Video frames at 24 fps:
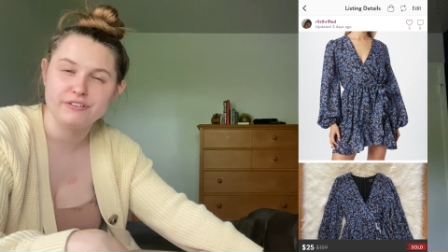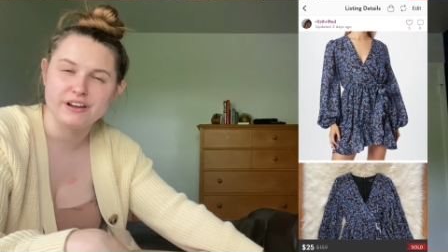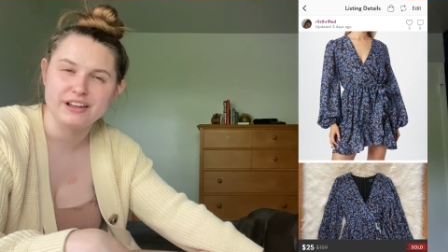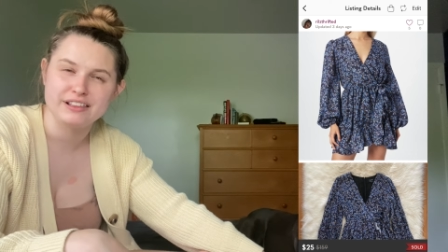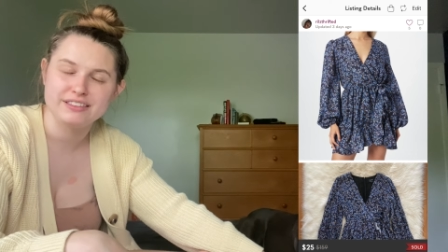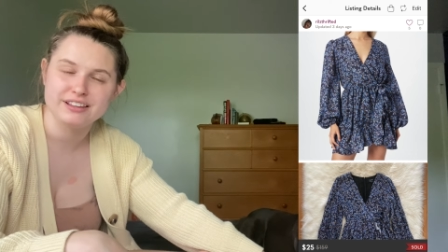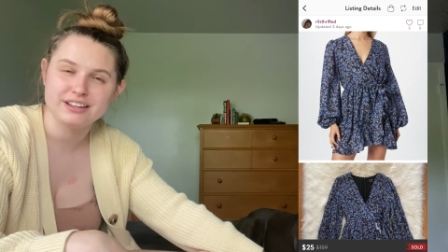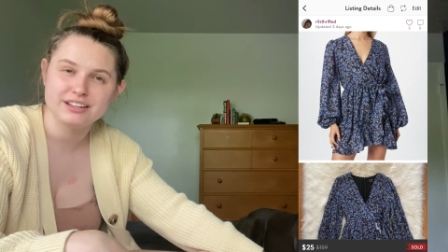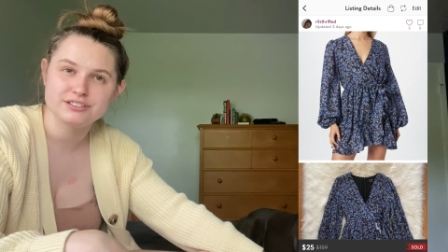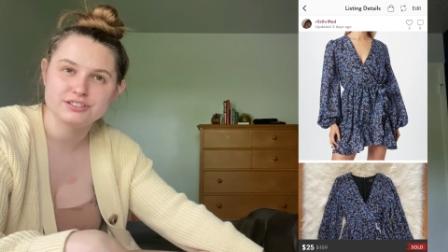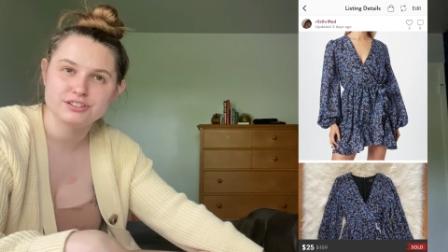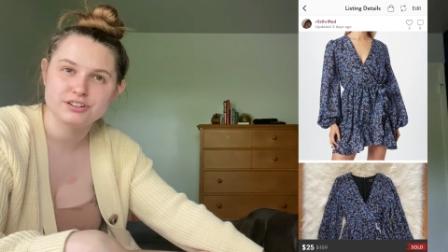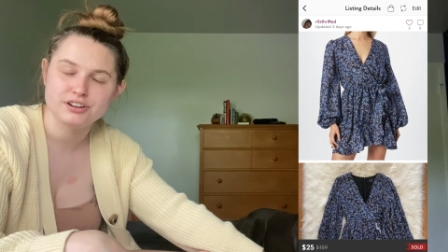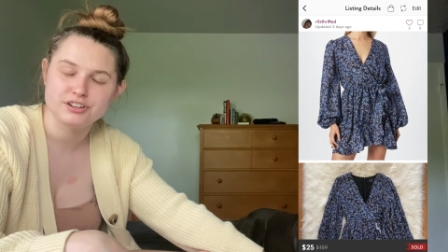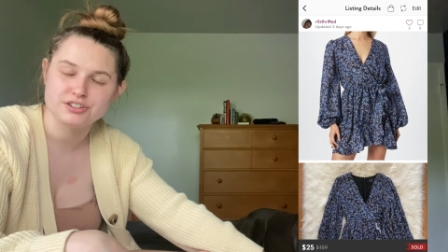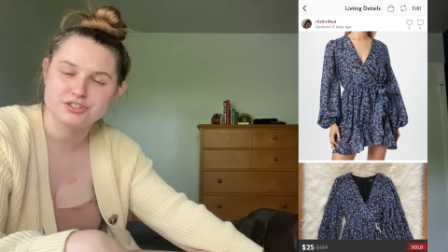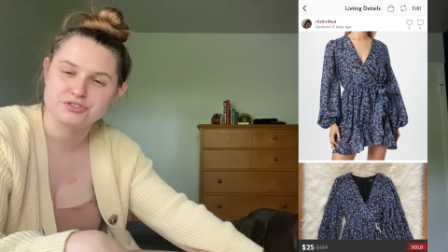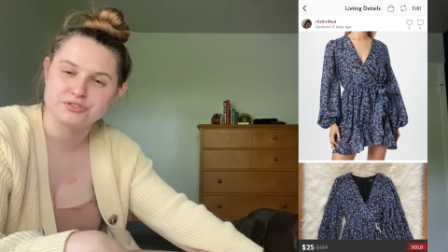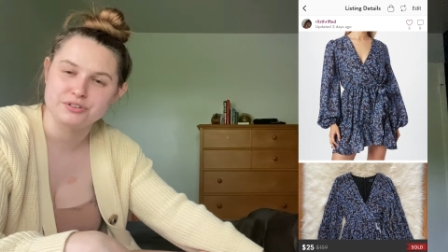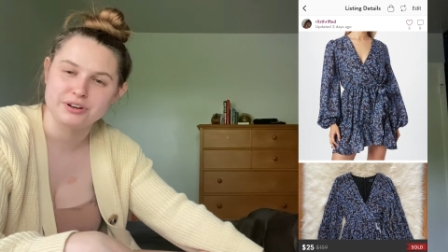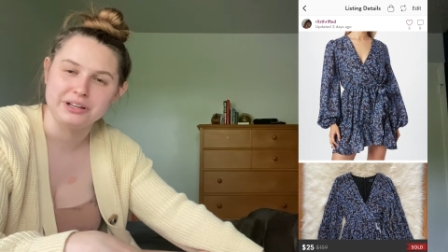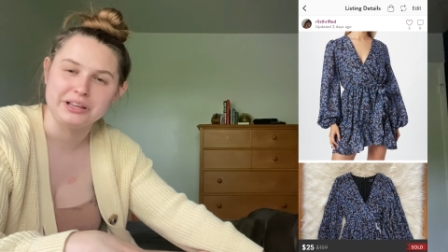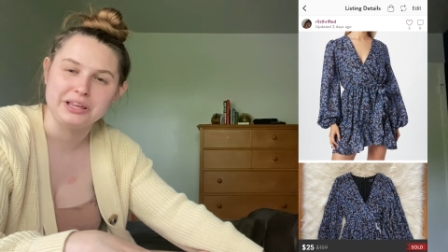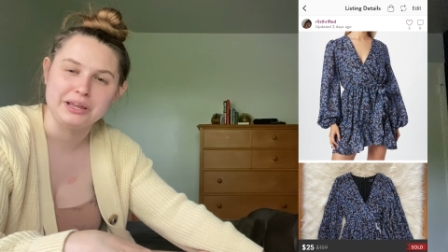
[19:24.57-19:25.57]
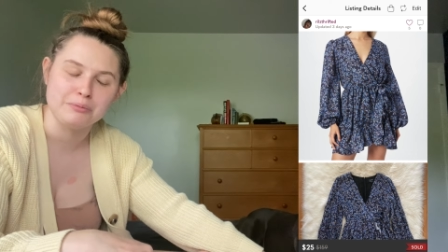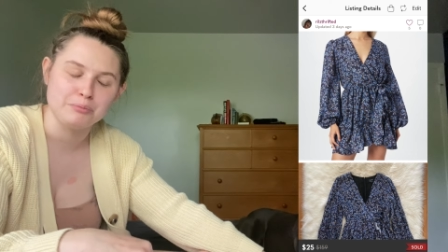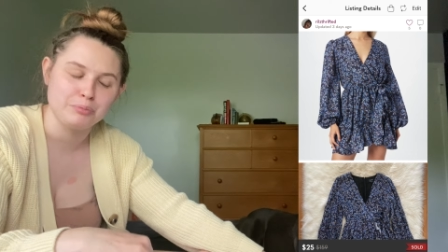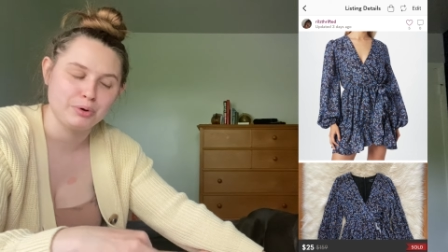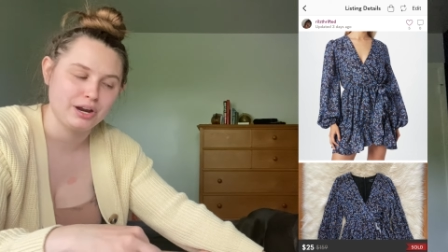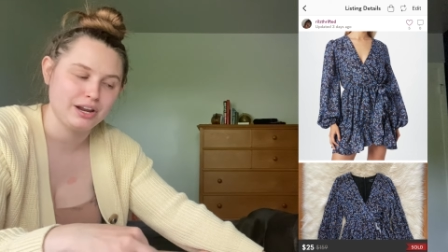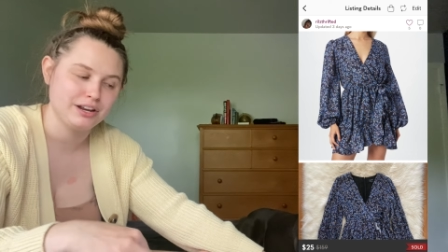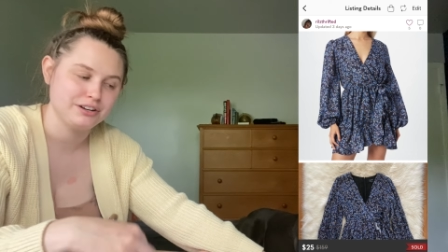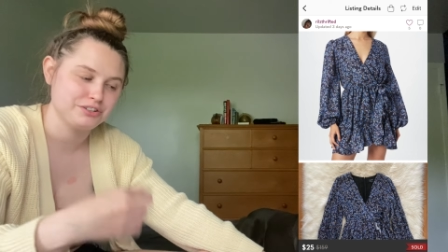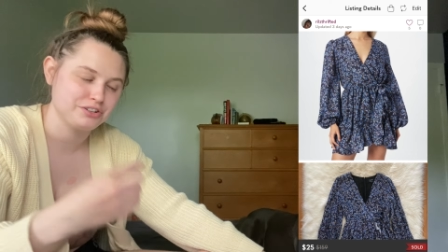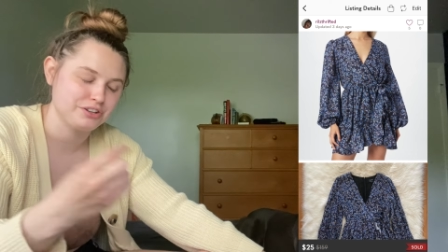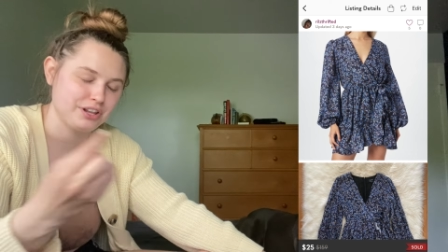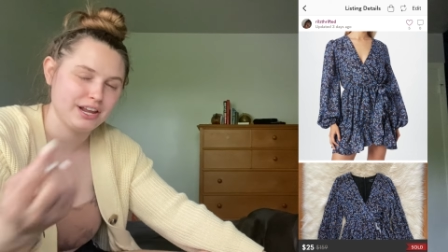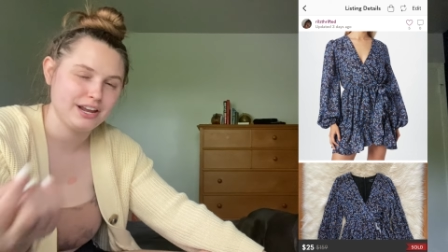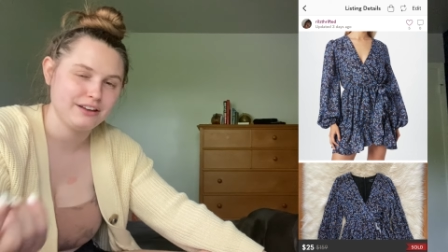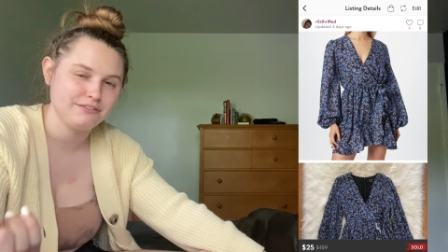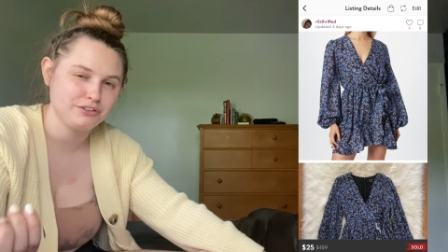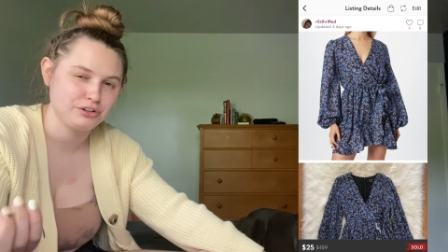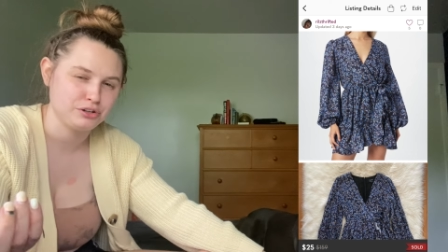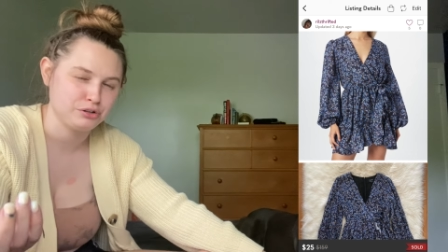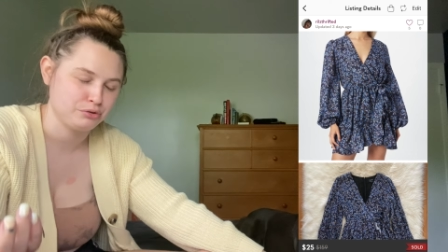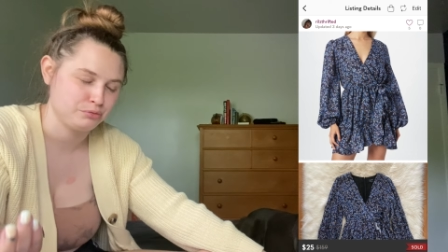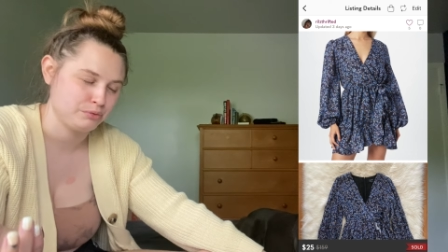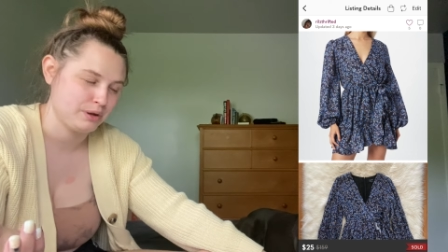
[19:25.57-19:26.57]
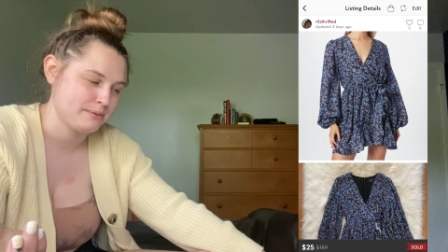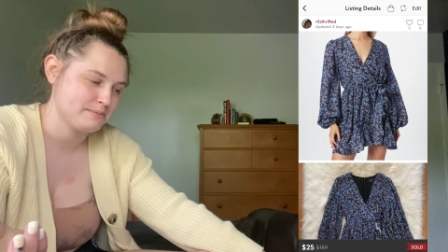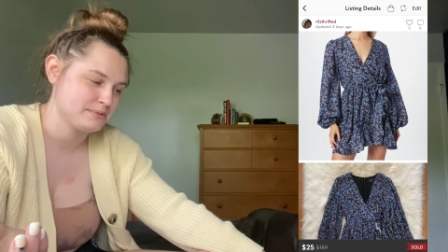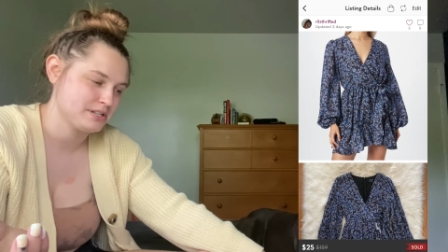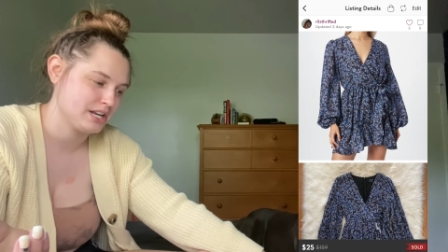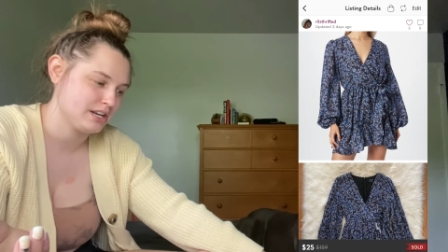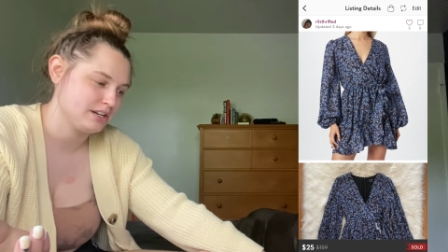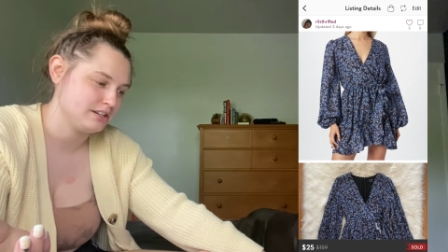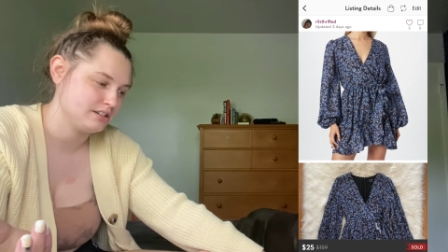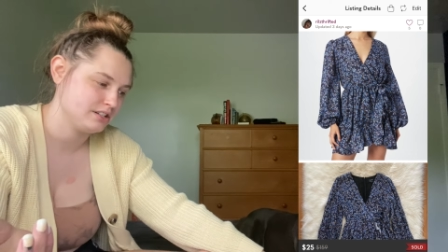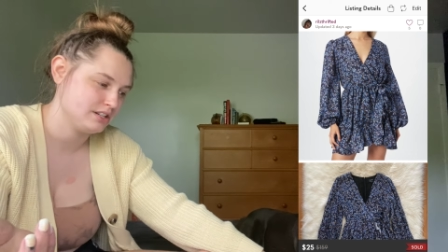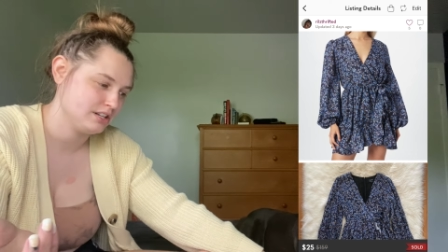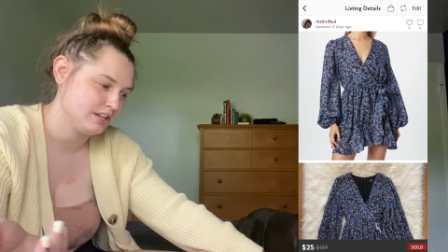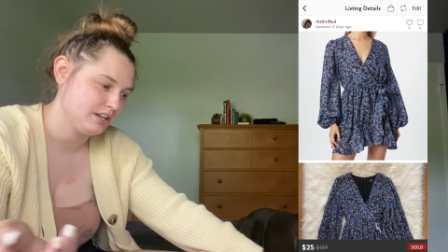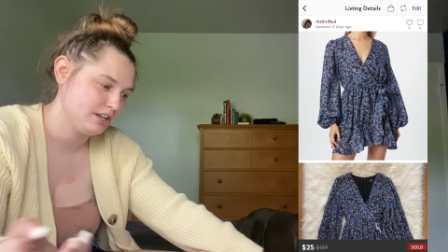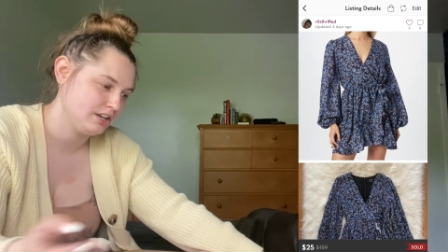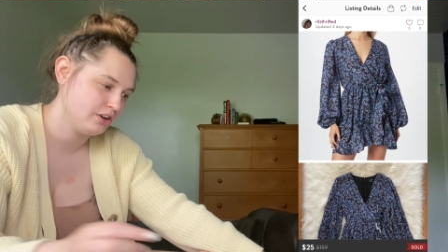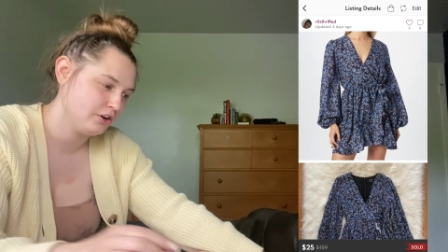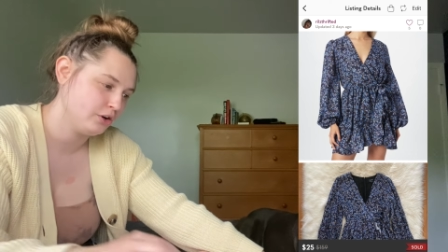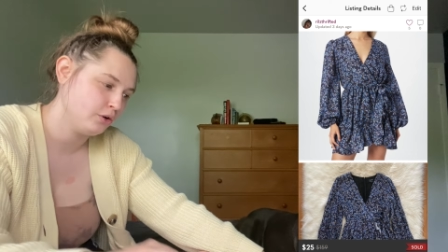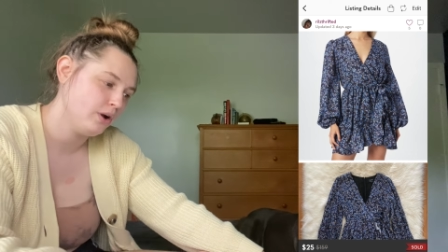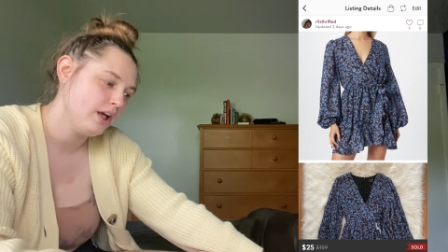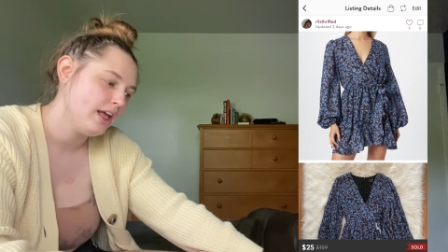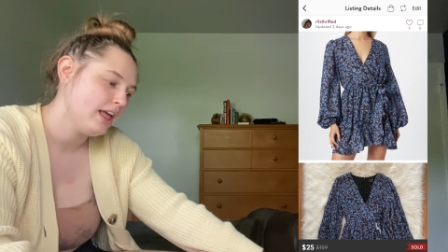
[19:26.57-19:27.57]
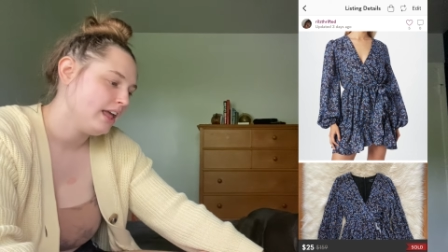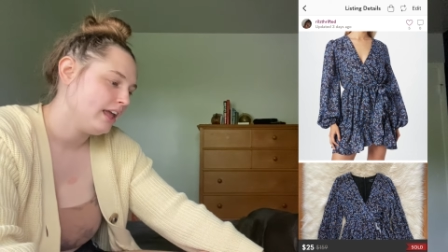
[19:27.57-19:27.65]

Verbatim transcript: I think it's an Australian brand, so they have their own website too.